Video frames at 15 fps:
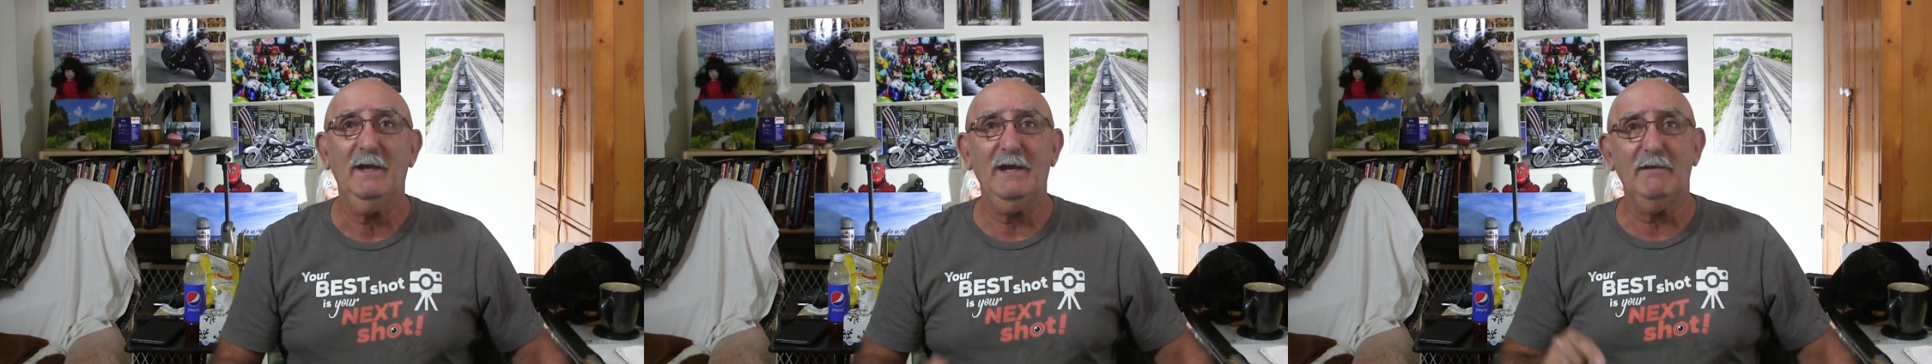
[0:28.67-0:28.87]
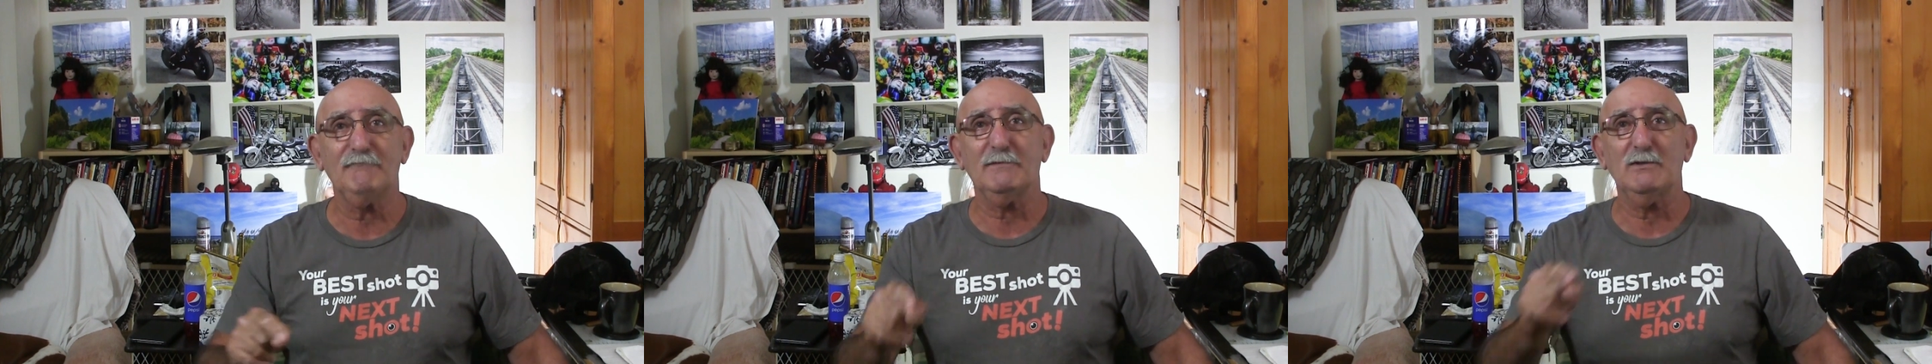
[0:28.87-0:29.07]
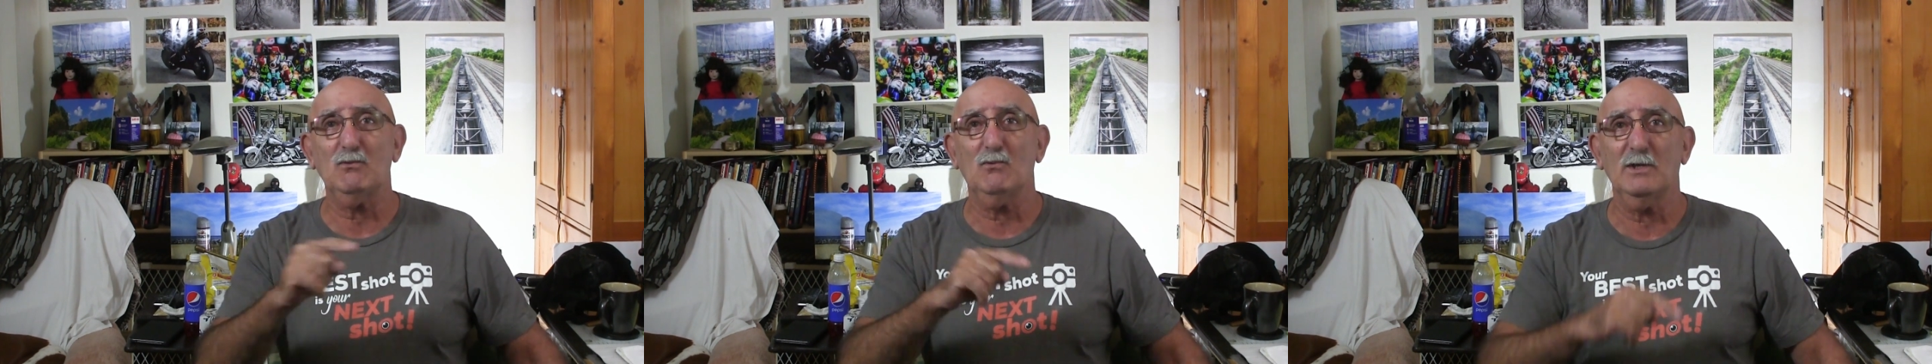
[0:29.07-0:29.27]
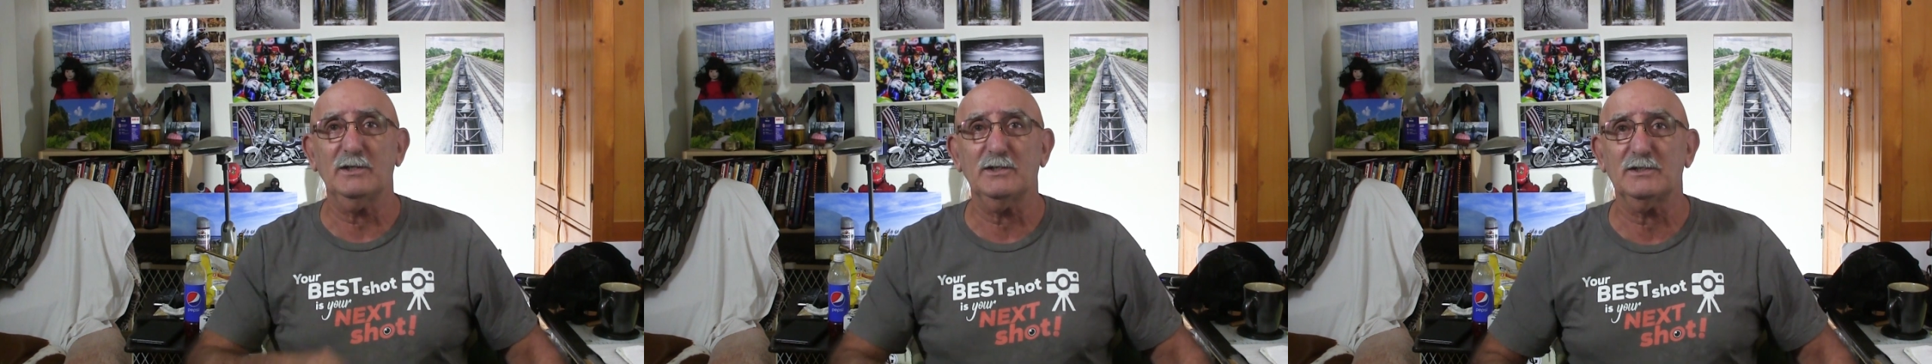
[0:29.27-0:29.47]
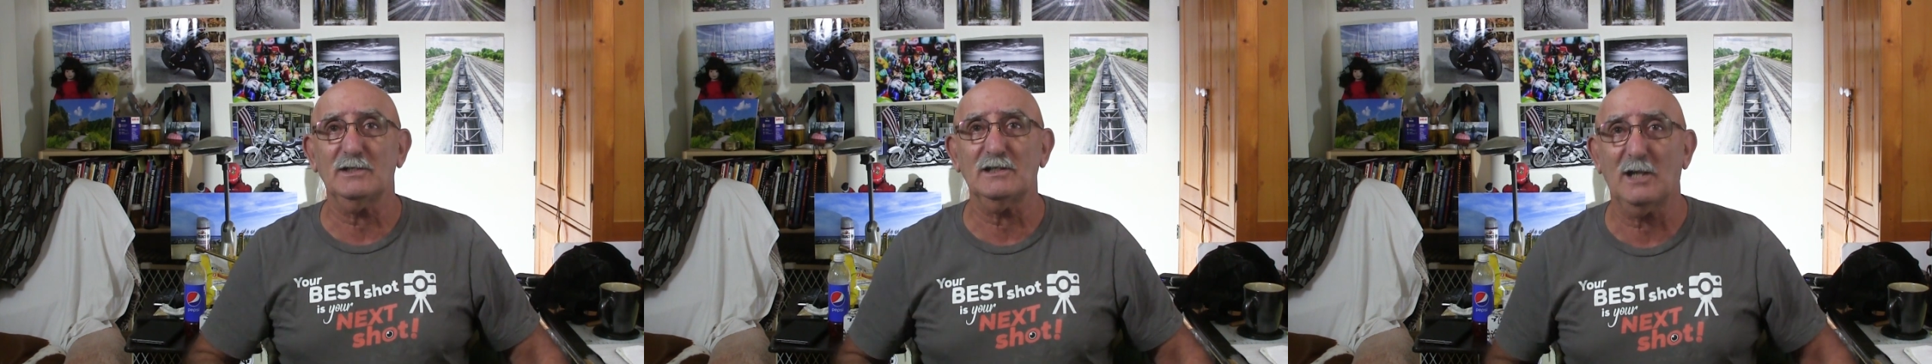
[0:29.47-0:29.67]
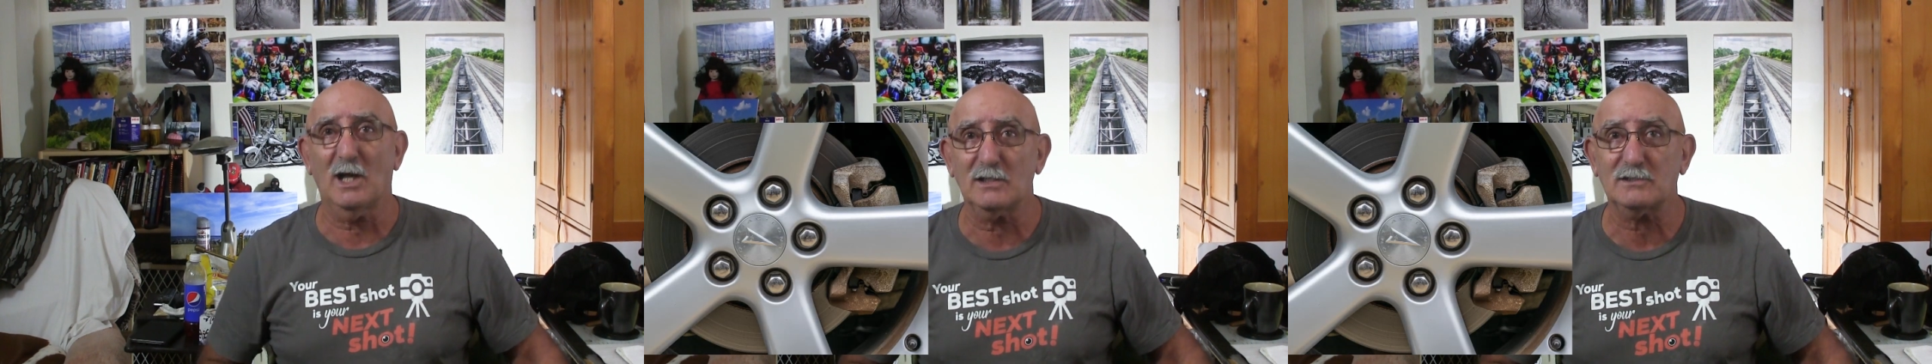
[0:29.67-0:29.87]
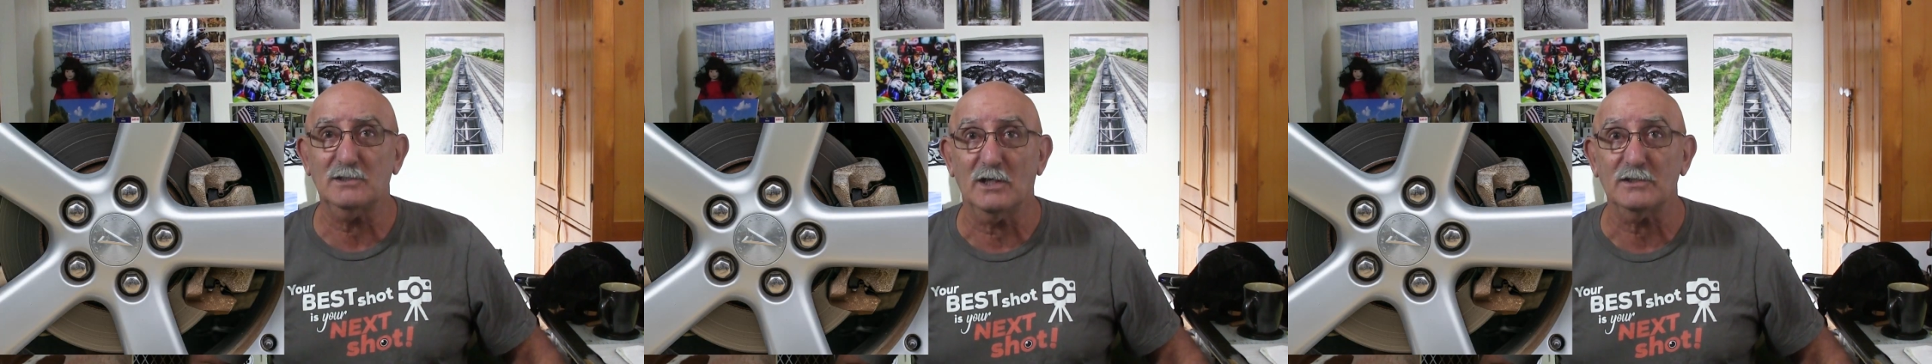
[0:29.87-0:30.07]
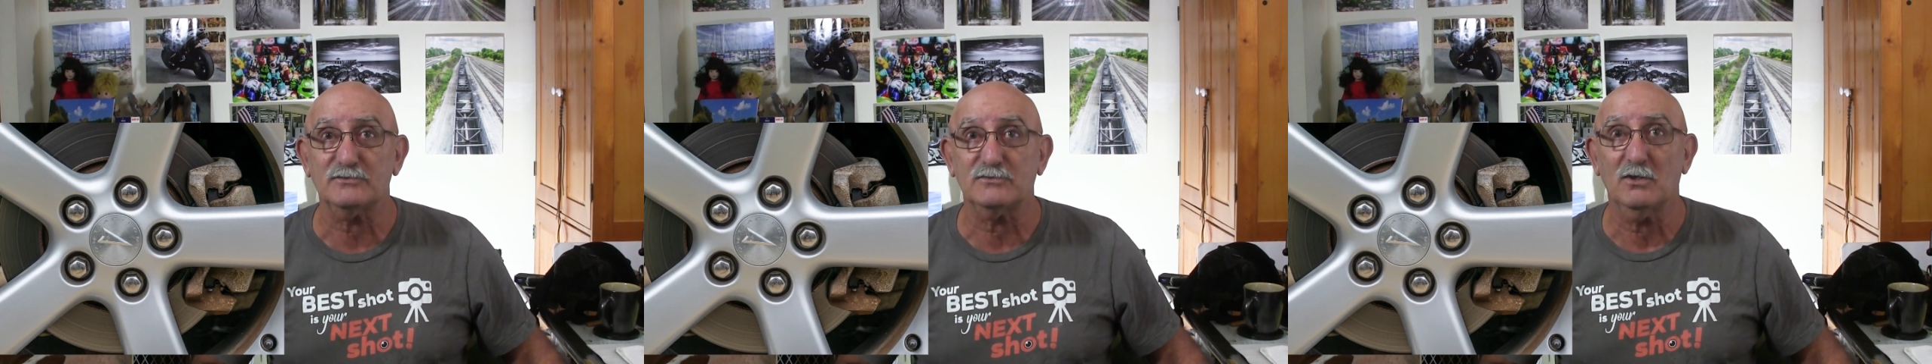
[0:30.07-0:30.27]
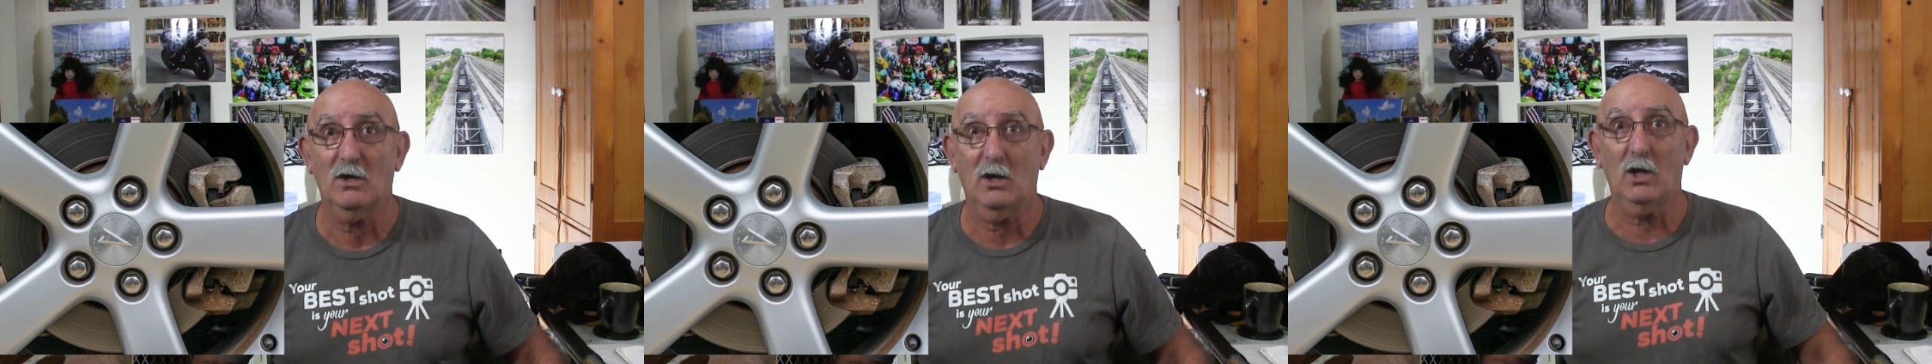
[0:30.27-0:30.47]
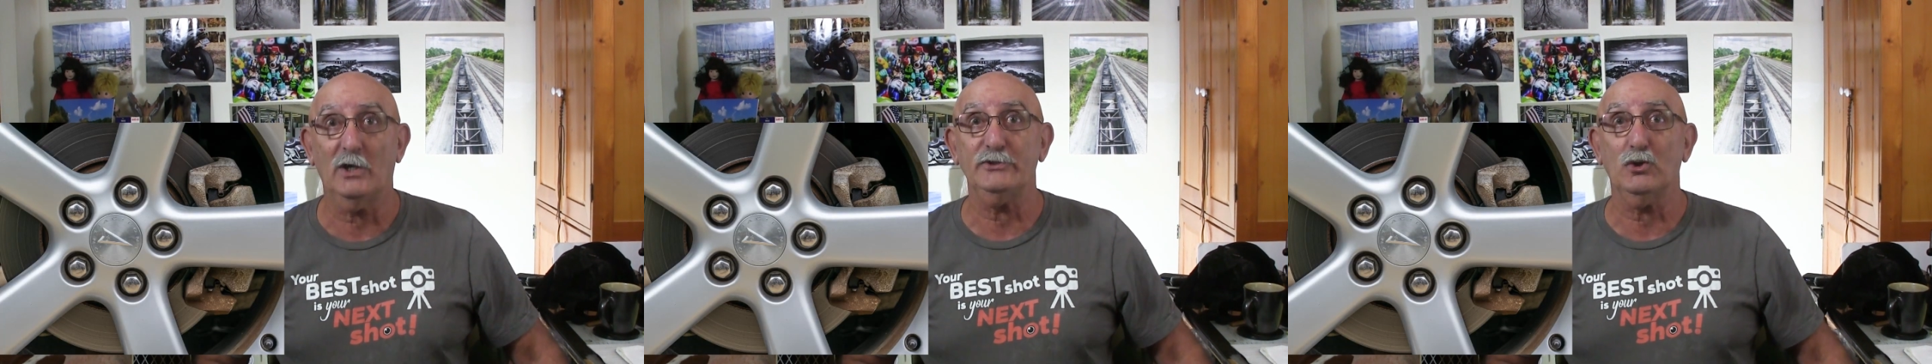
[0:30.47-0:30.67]
every one of the lug nuts
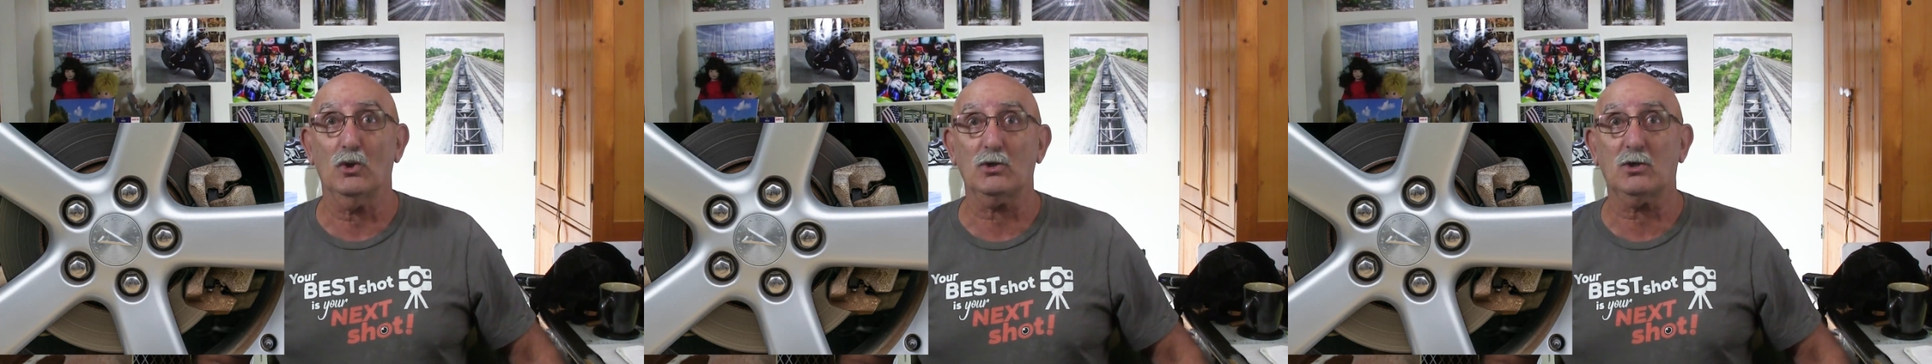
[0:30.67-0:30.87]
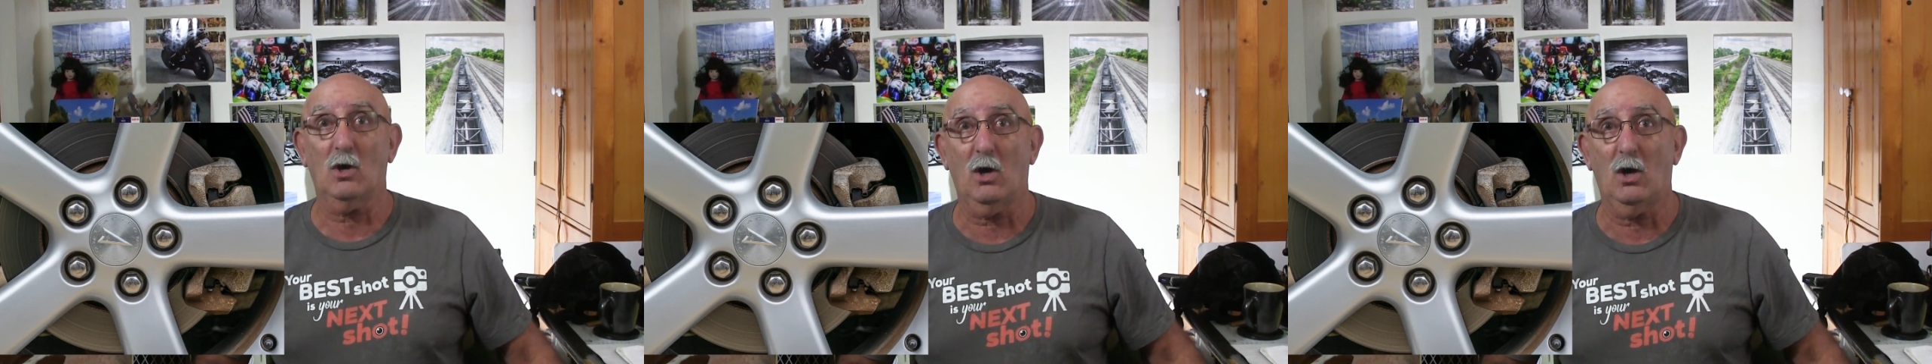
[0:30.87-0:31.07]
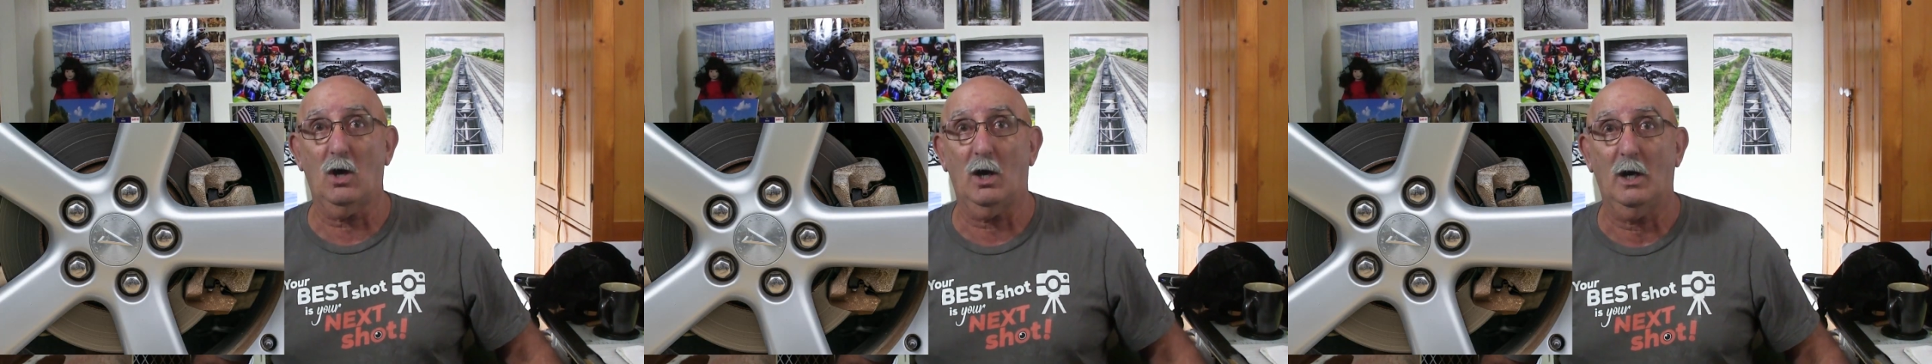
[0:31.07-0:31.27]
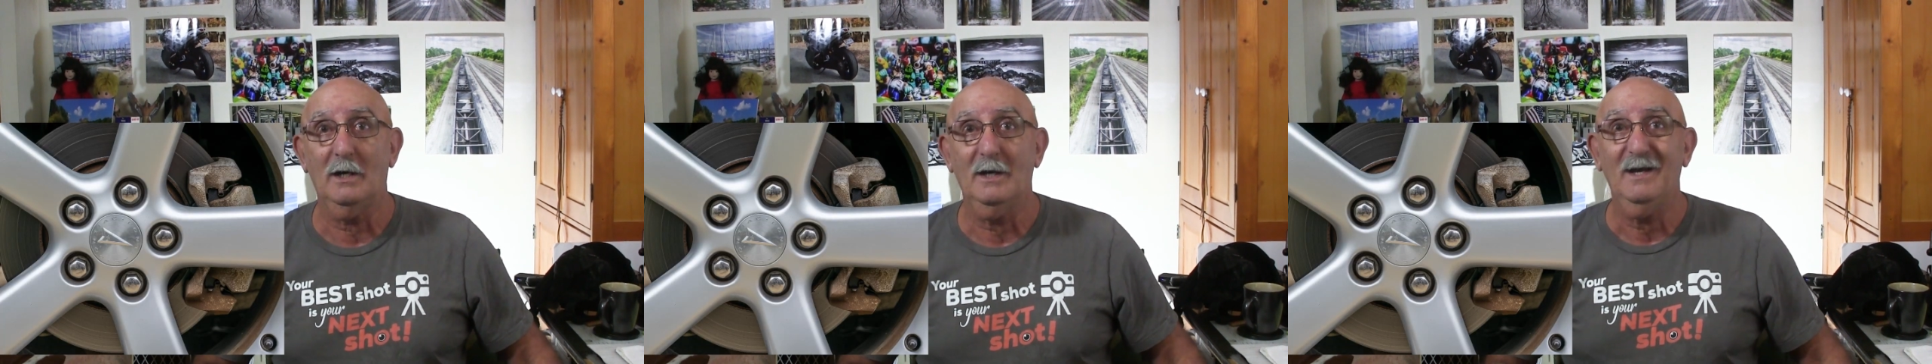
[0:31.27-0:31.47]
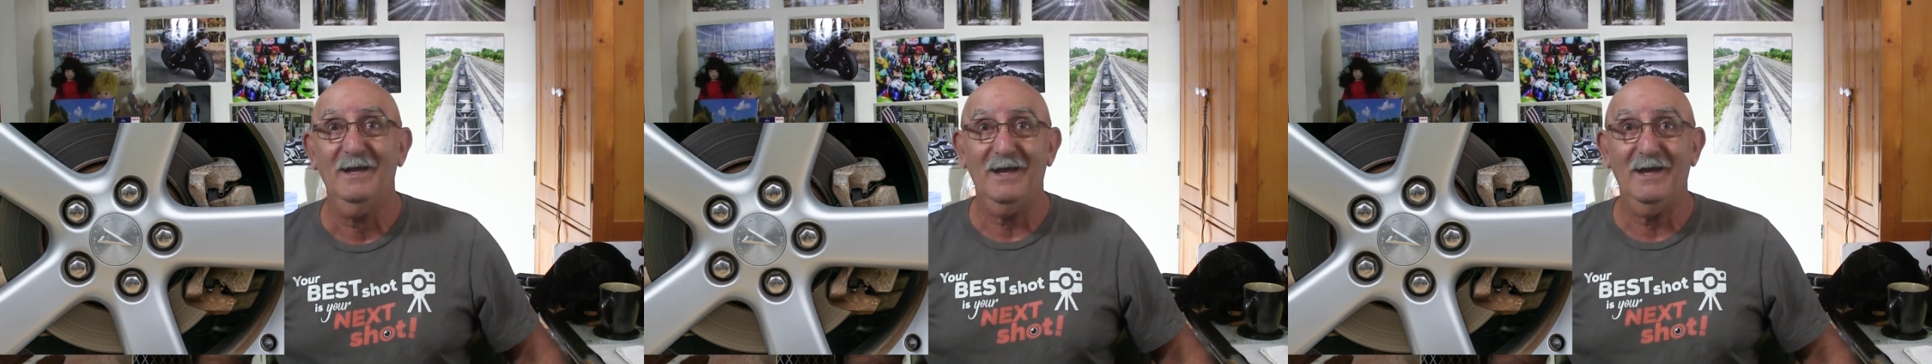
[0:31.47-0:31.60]
on your car